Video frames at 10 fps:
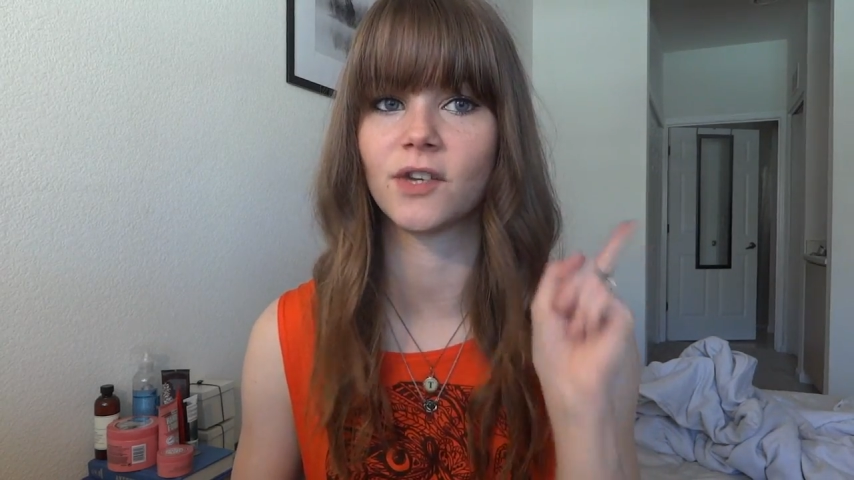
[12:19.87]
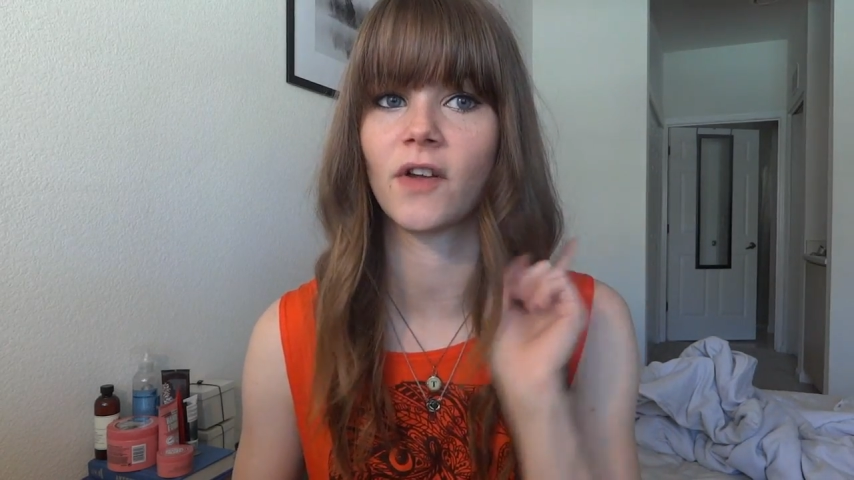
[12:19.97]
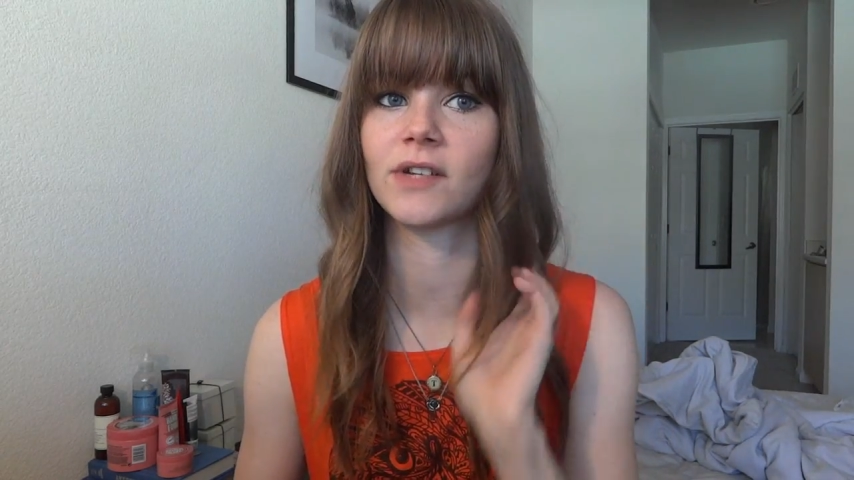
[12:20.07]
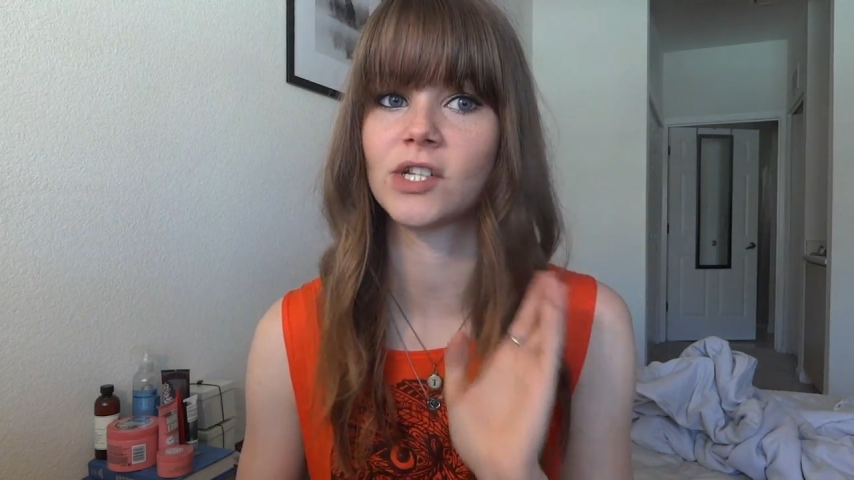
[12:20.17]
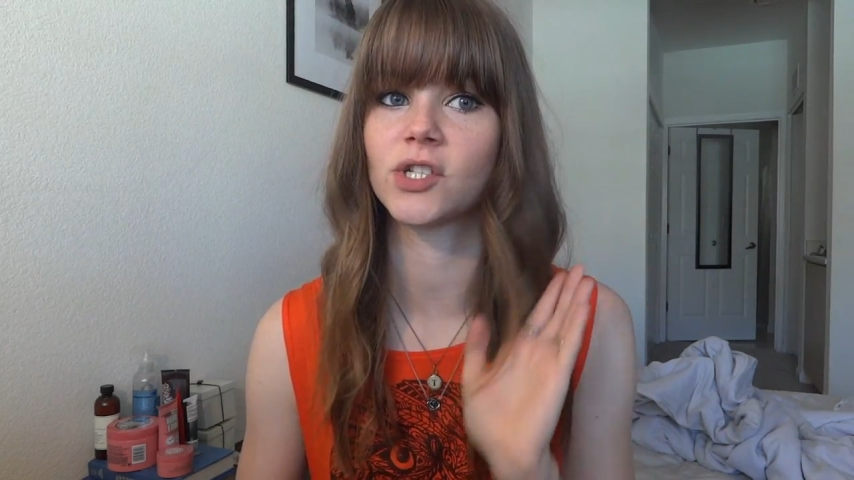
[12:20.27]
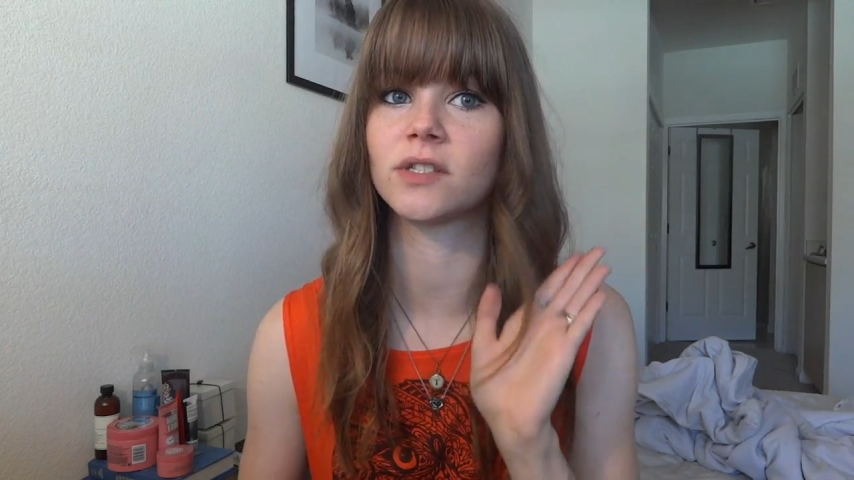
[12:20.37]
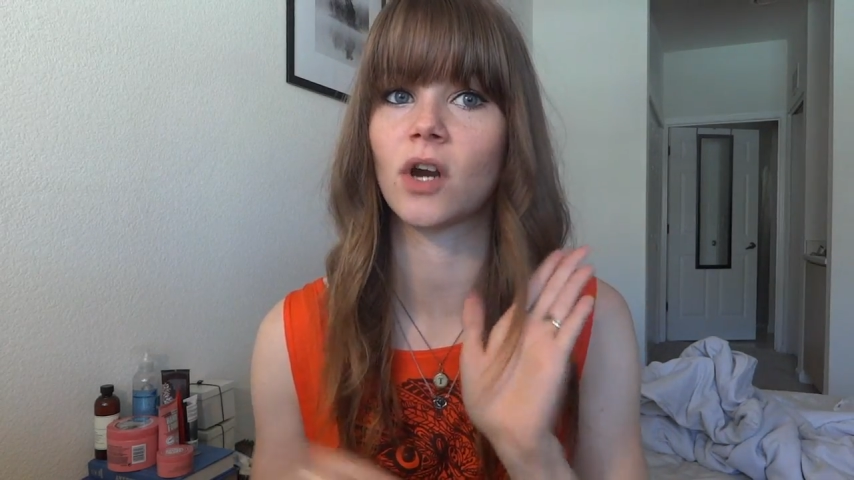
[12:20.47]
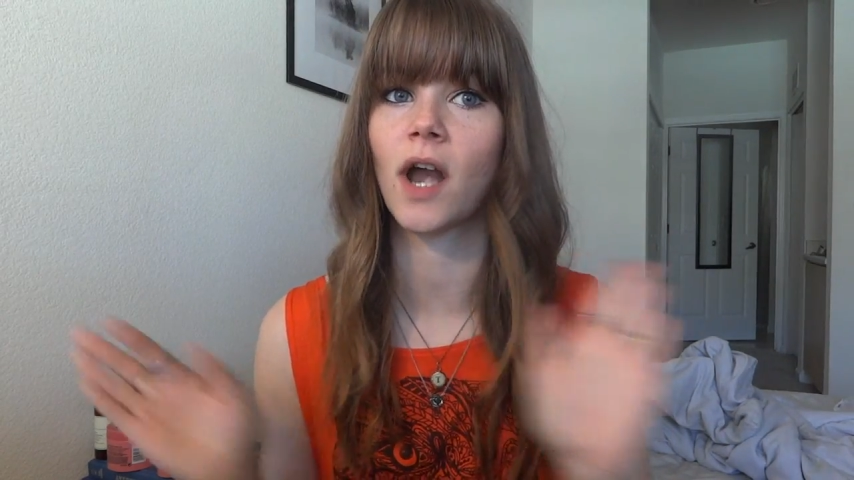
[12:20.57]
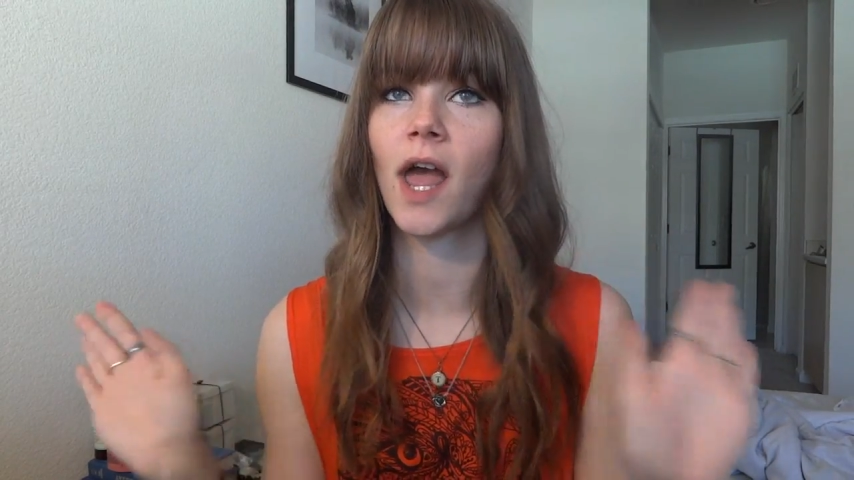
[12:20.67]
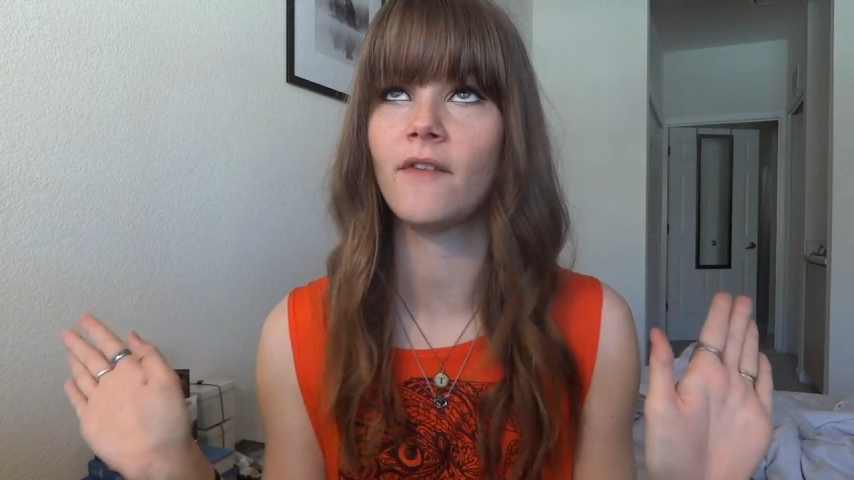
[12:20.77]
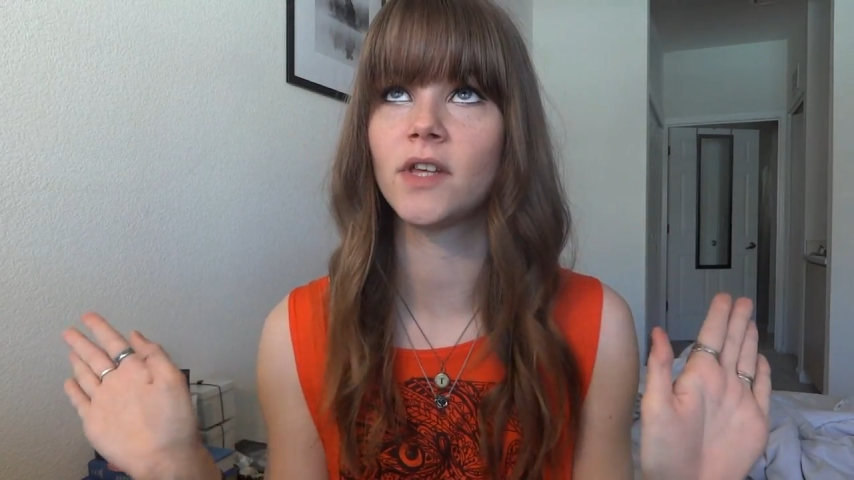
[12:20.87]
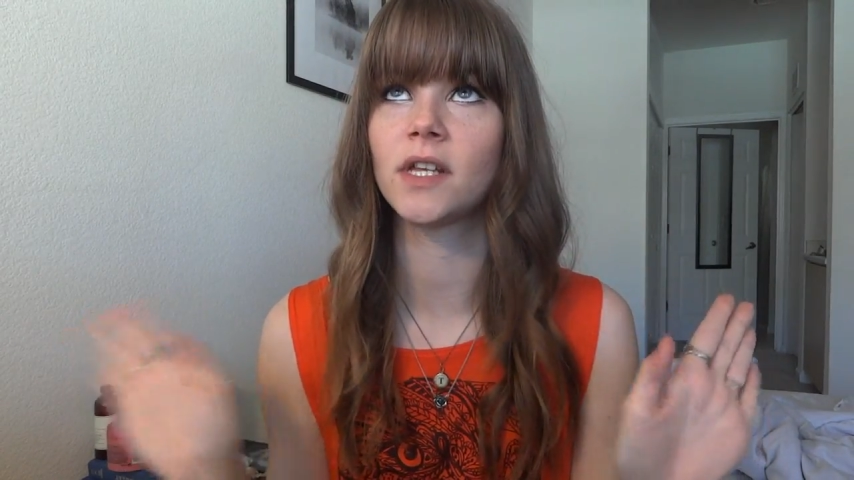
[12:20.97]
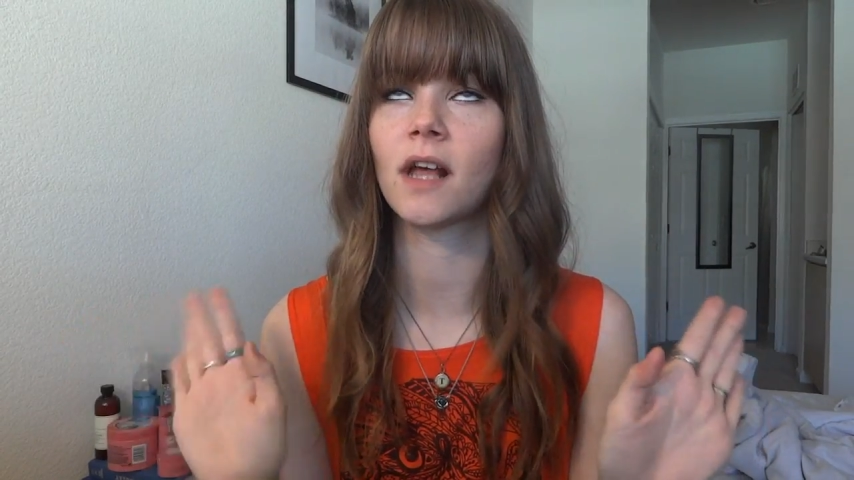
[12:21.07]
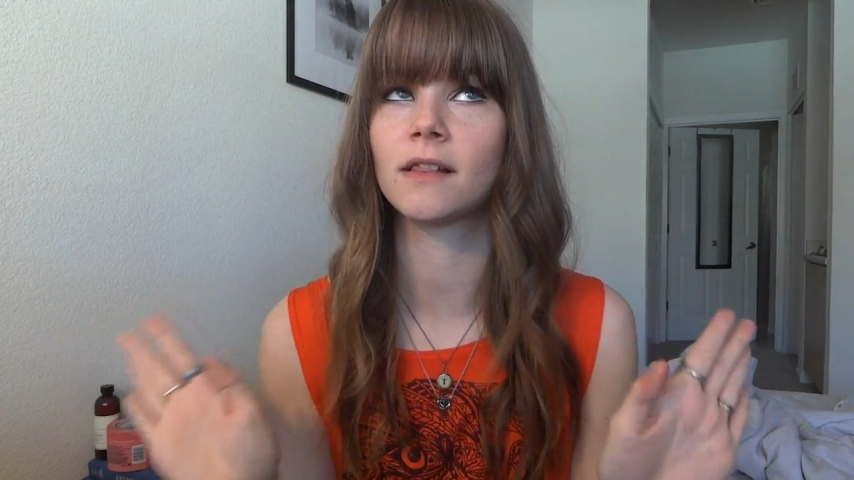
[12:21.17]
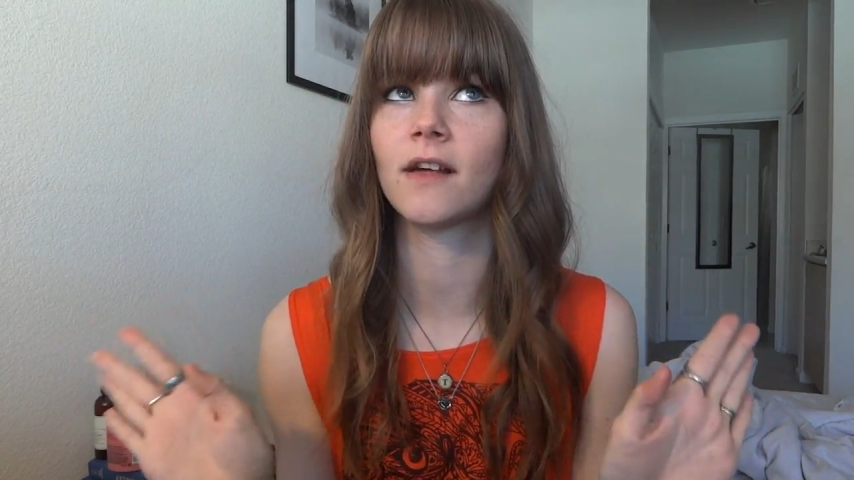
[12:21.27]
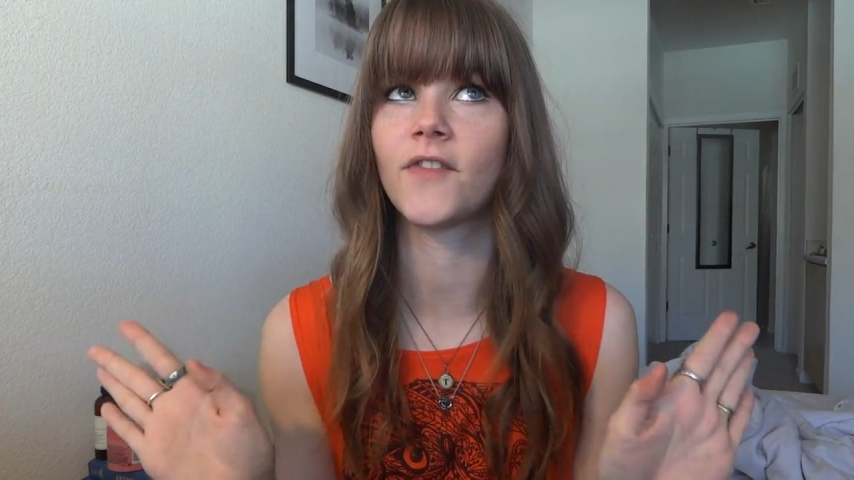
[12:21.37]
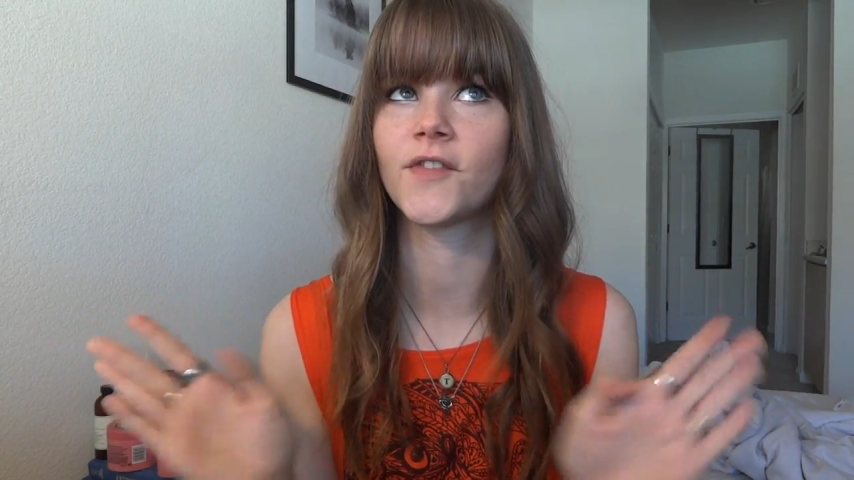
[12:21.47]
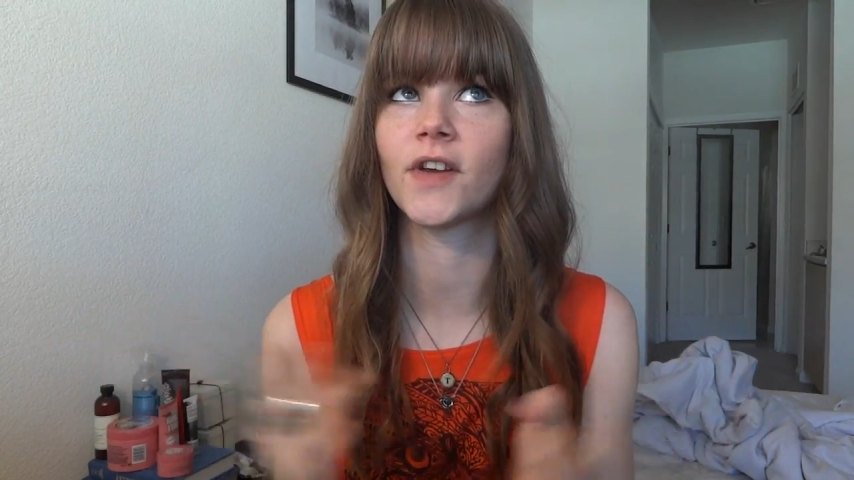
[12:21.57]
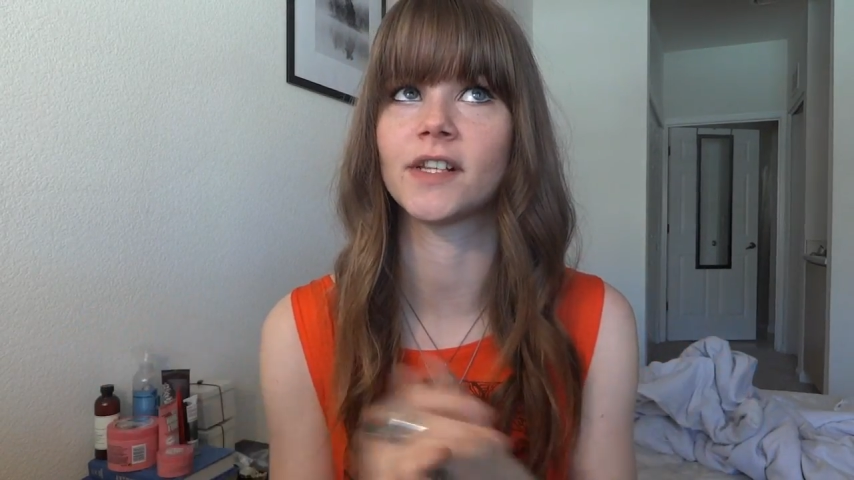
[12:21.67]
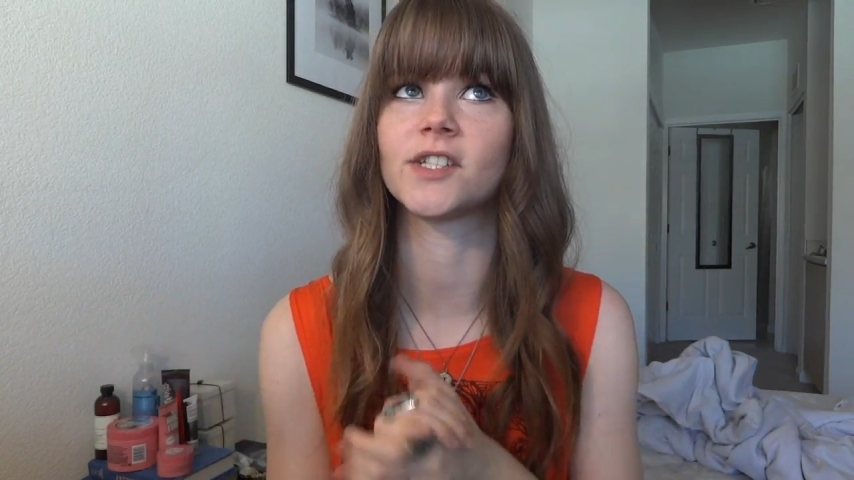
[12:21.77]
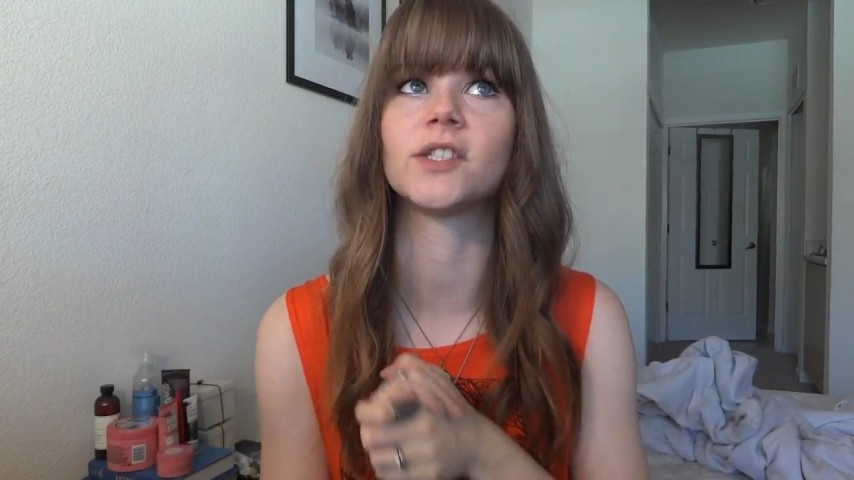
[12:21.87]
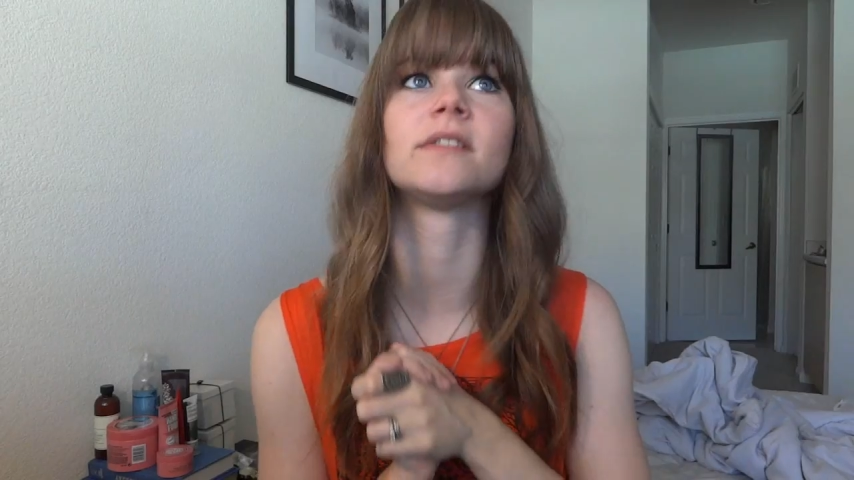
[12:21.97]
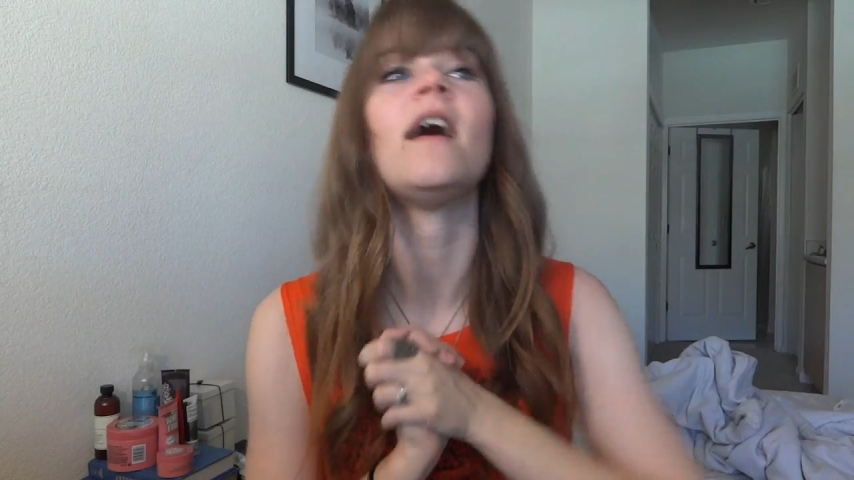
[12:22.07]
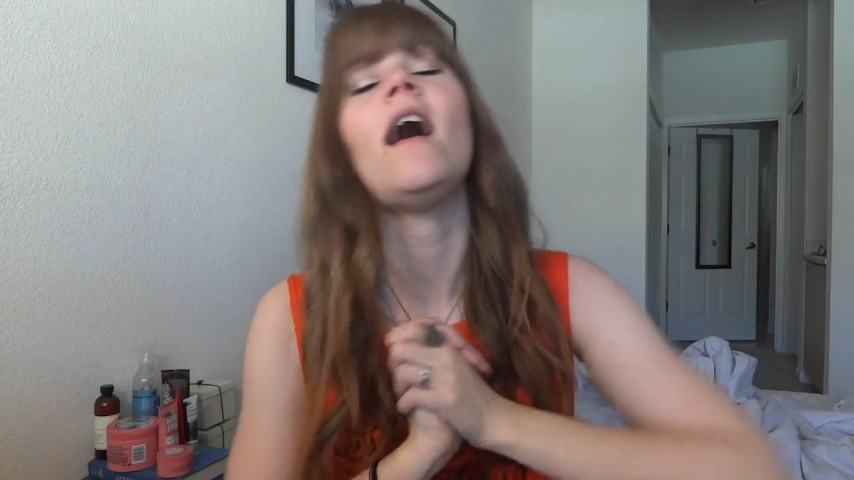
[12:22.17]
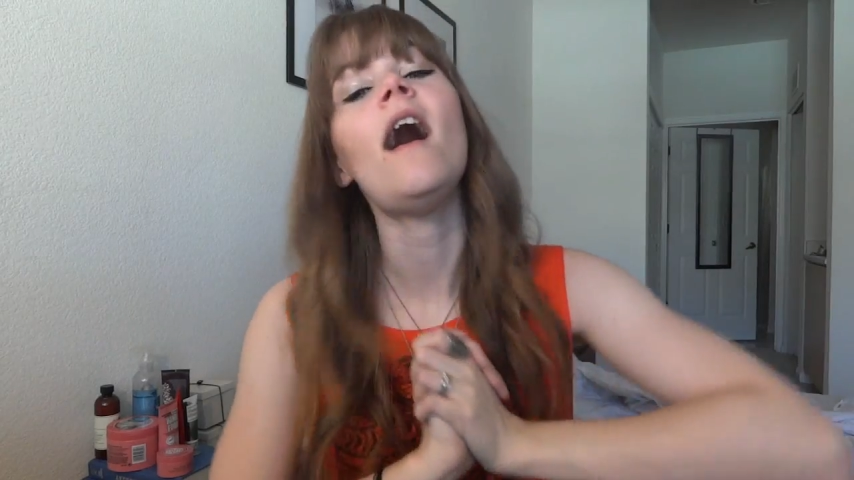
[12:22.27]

Their foundations are heaven. I love their foundations.